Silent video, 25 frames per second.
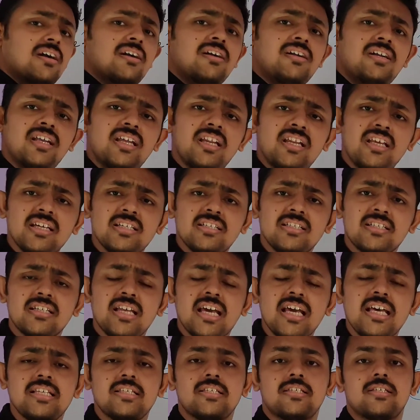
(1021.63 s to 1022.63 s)
continuous
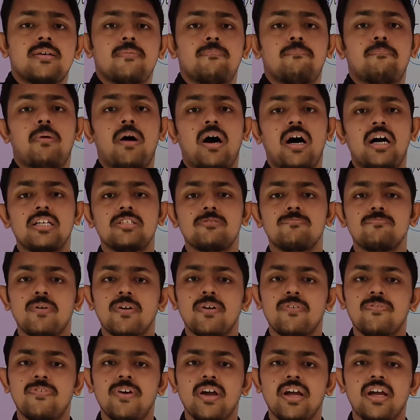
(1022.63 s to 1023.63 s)
tense, past
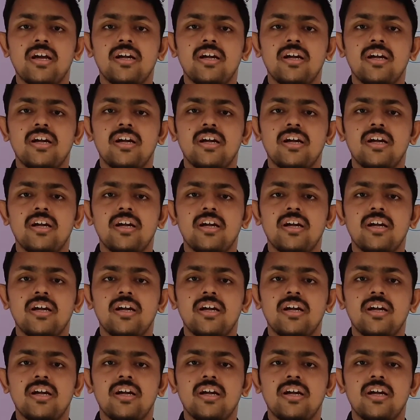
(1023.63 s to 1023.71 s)
perfect